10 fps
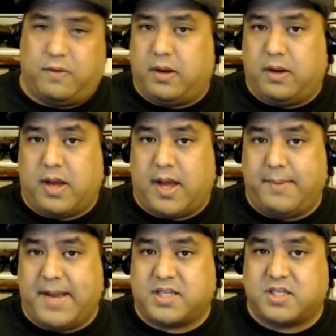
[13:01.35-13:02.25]
in
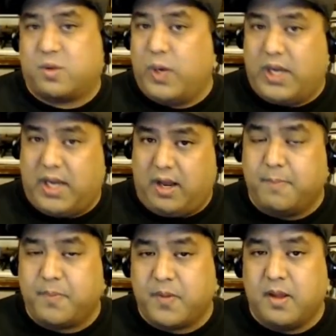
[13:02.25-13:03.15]
IMAX
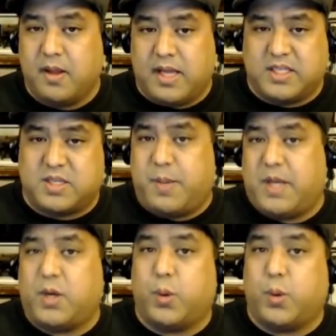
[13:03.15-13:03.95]
3D and spend